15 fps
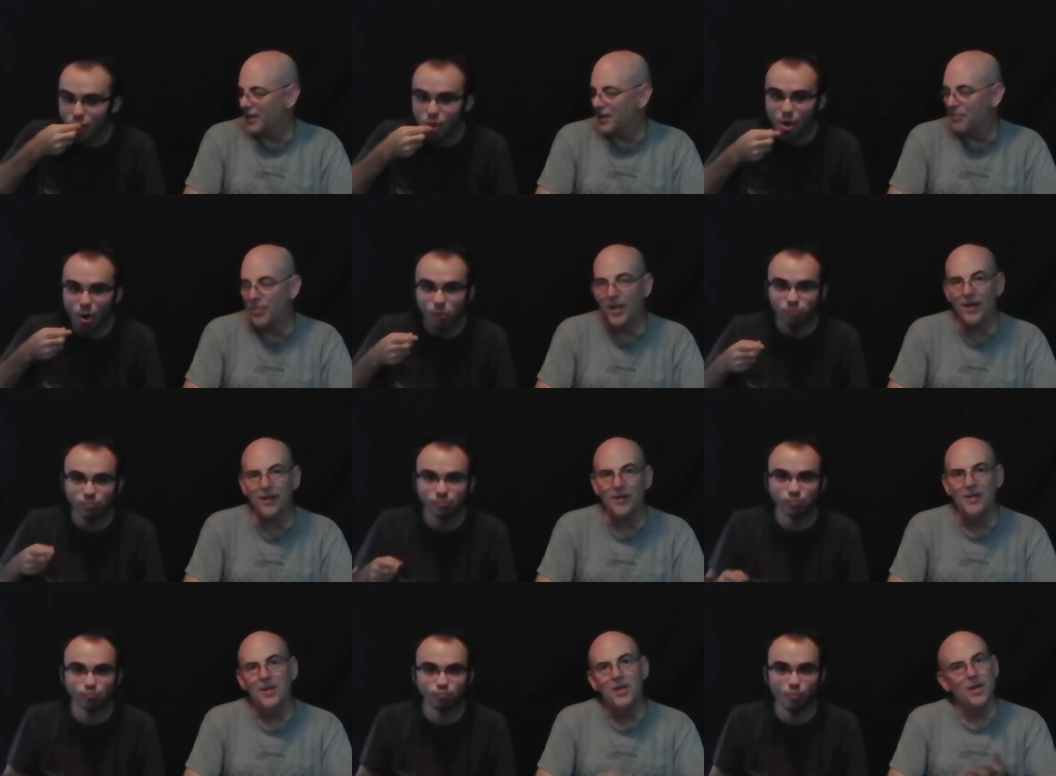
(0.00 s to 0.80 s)

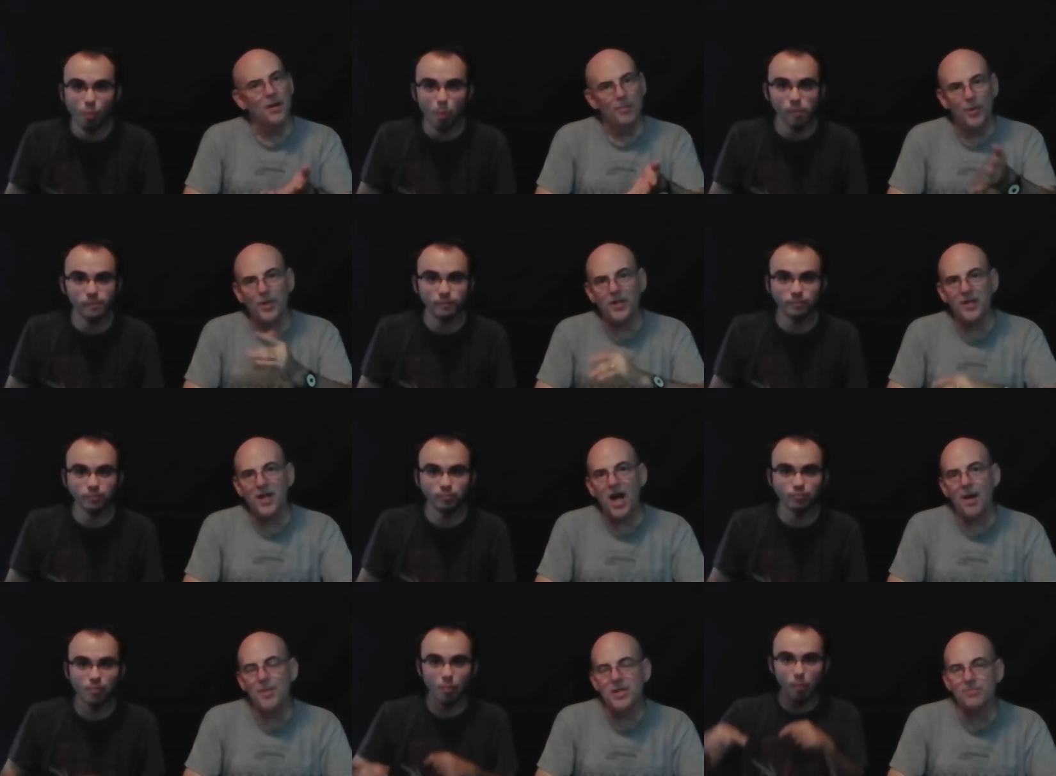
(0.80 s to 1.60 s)
Speaker 1: compare, put it in the
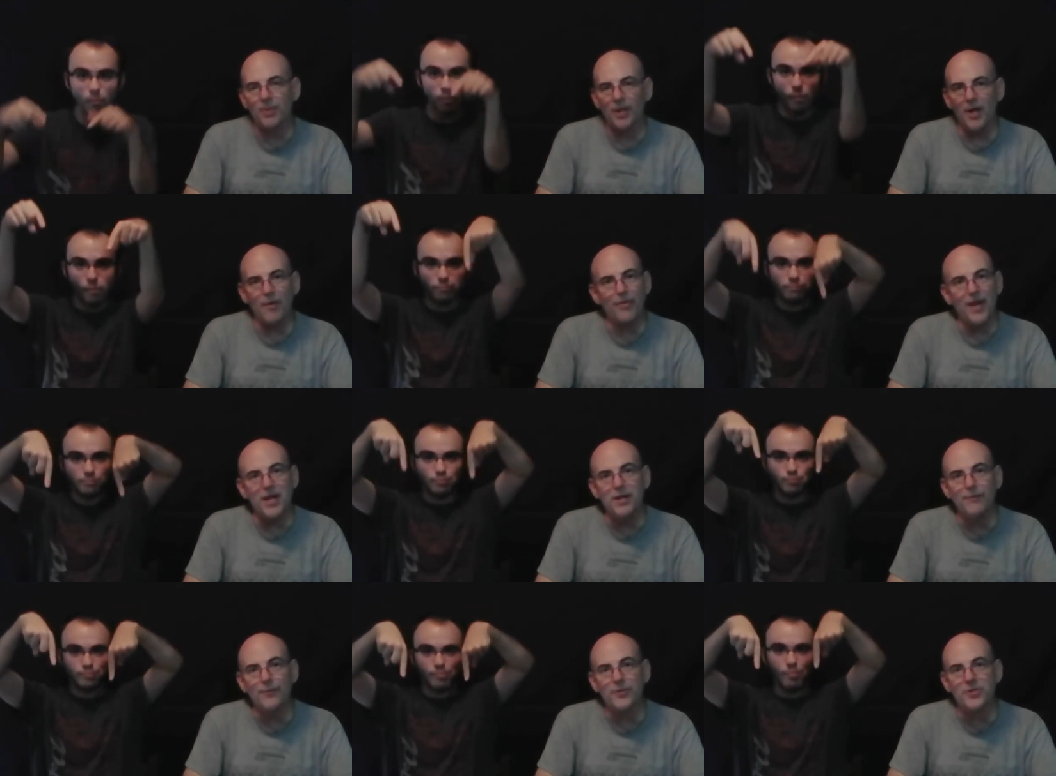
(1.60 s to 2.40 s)
comments below. Thank
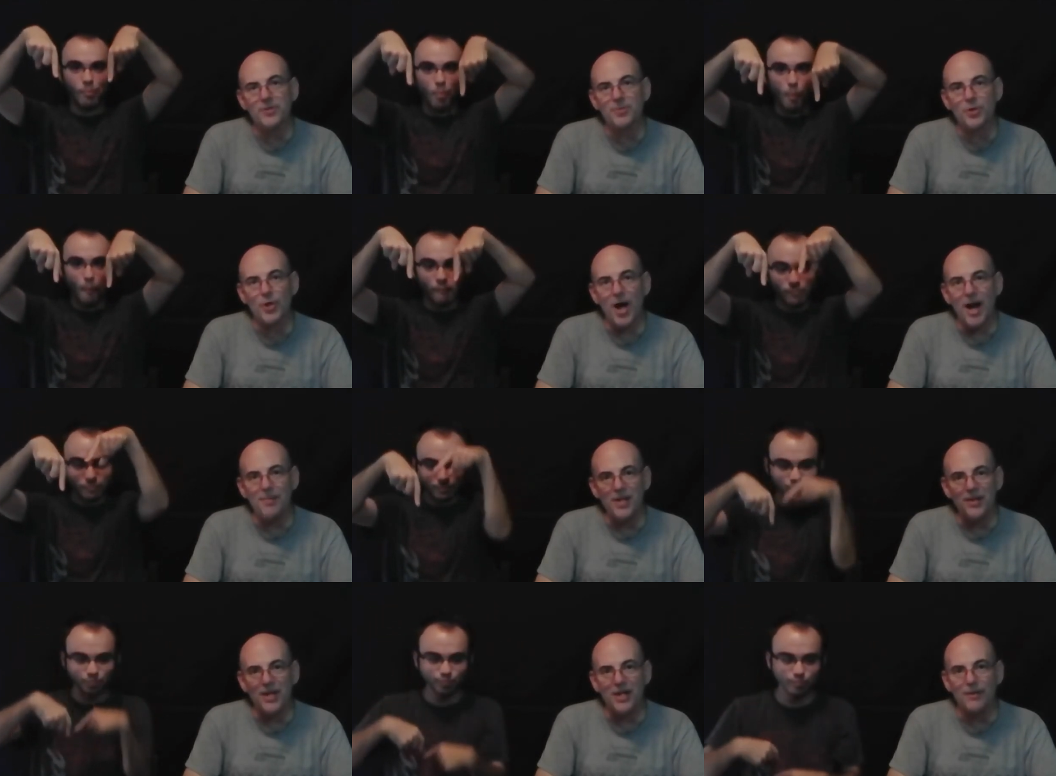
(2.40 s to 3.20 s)
you for
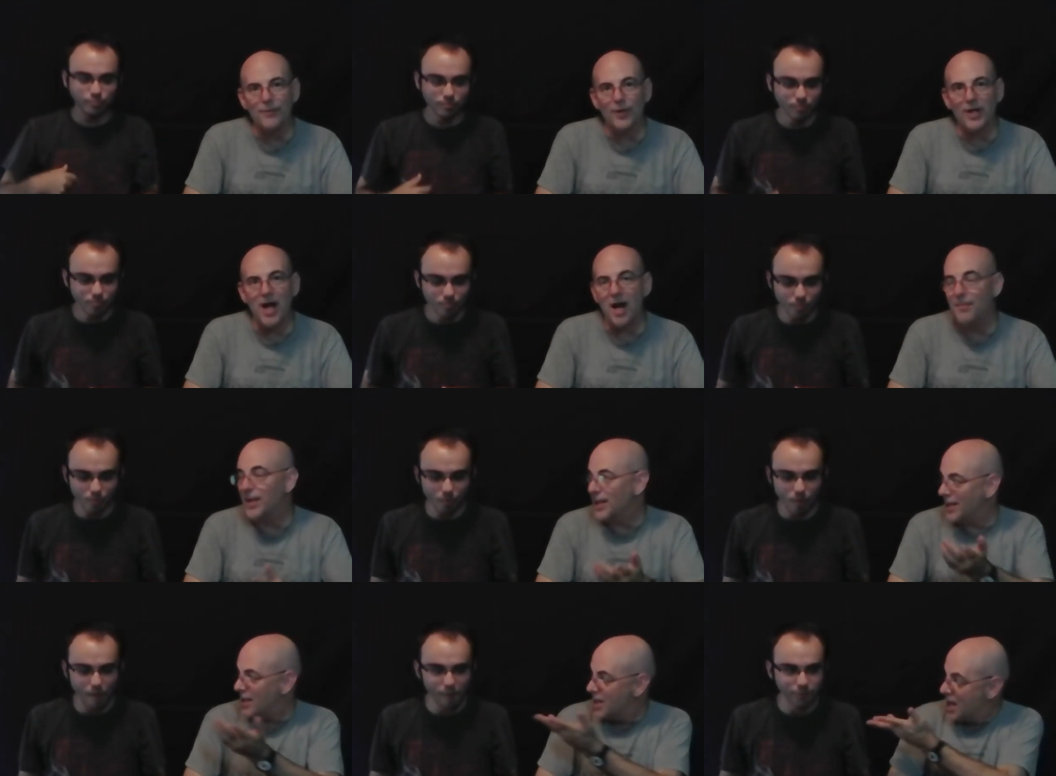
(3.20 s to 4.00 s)
subscribing. Thank you for
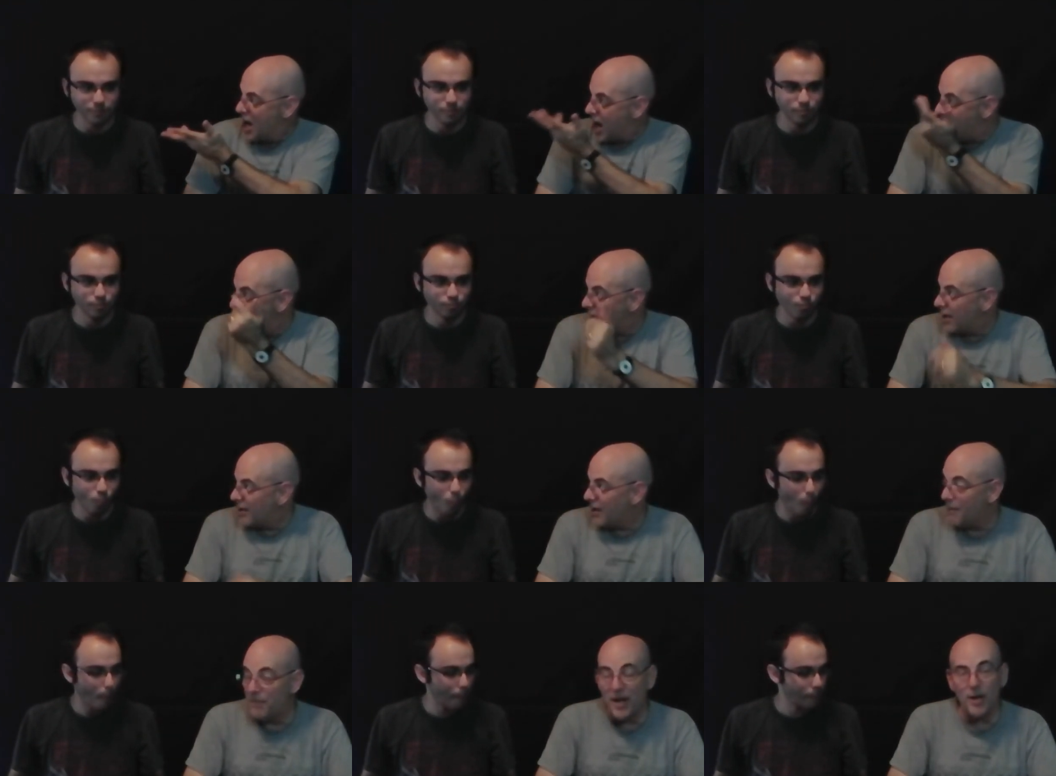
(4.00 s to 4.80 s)
commenting.
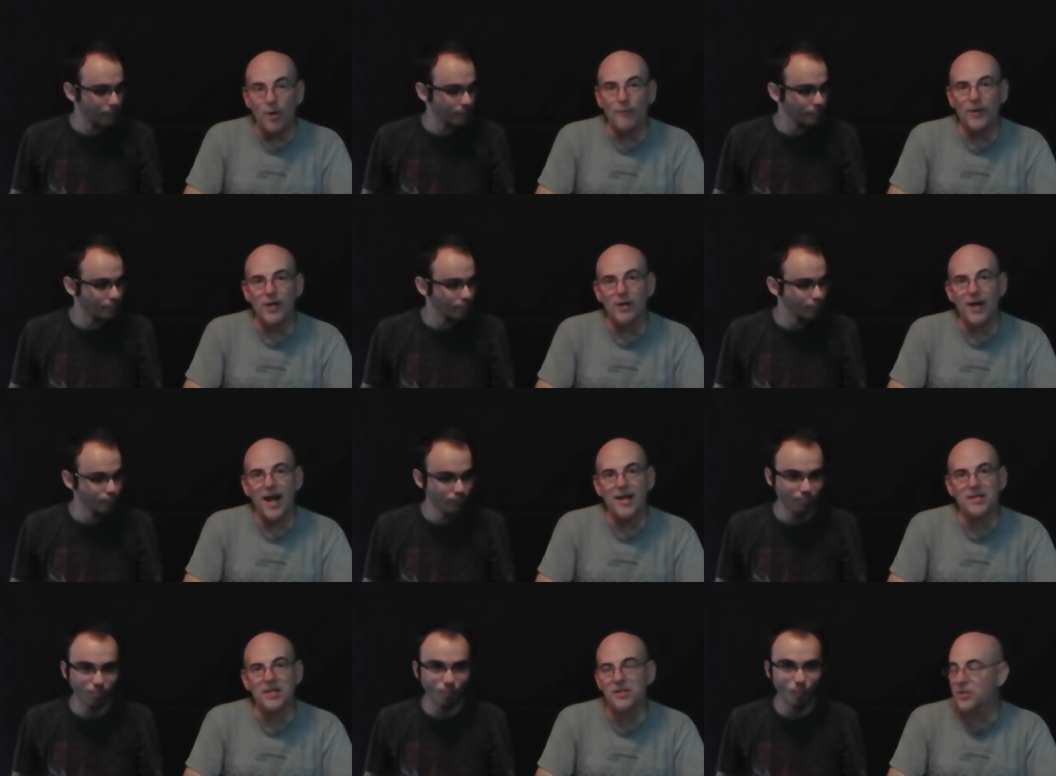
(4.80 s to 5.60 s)
Bear over here
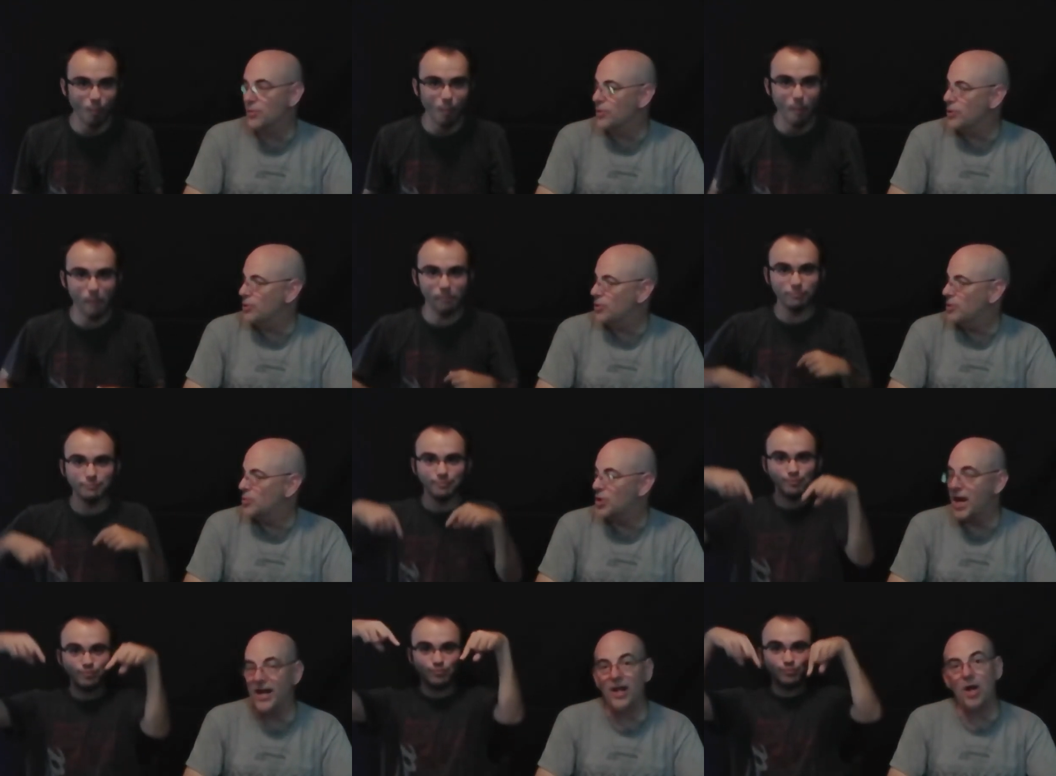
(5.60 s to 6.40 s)
has his own YouTube
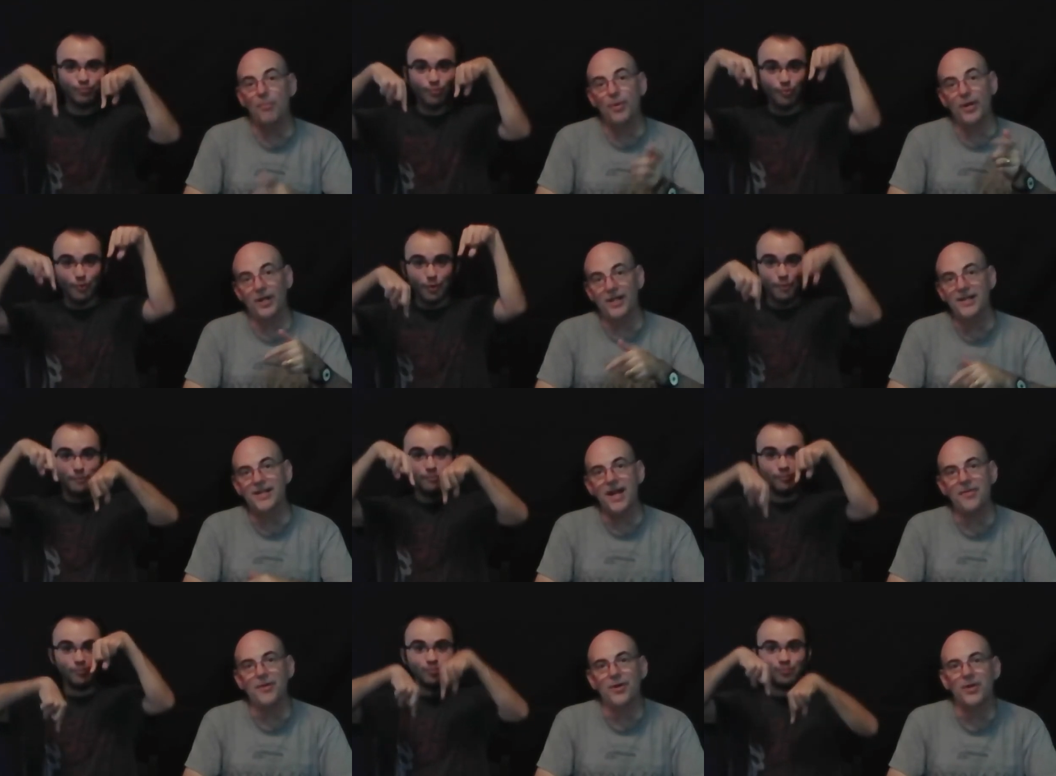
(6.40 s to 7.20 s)
channel. I'll put a link
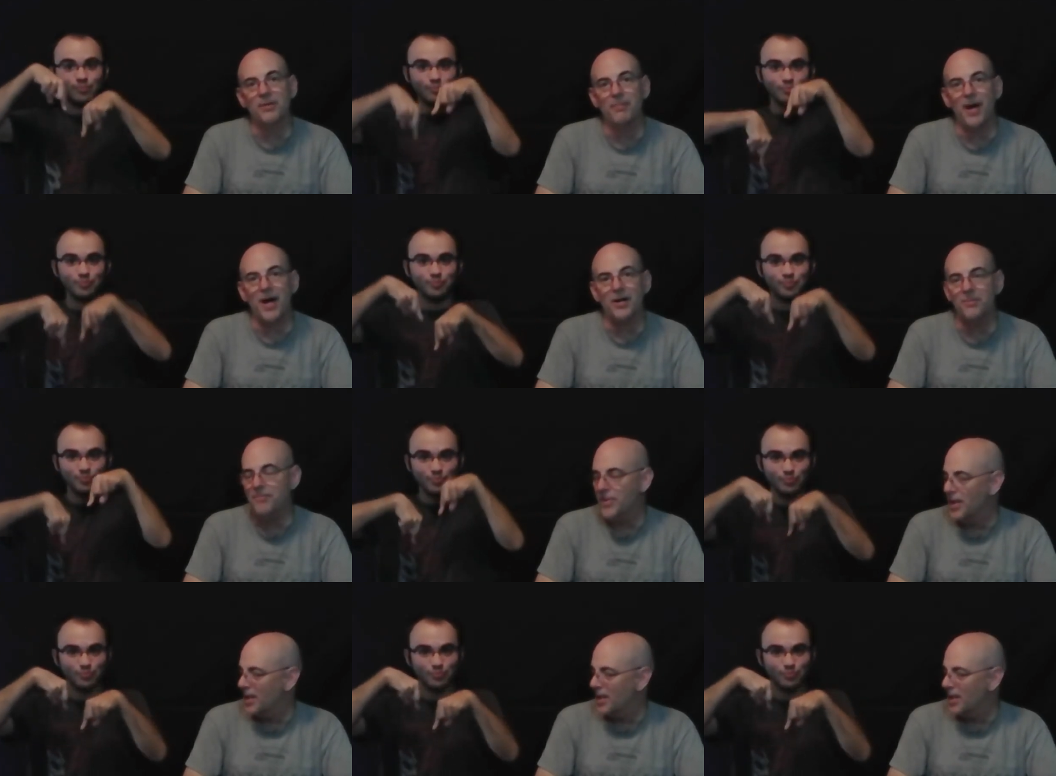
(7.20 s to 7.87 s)
down there on the bottom.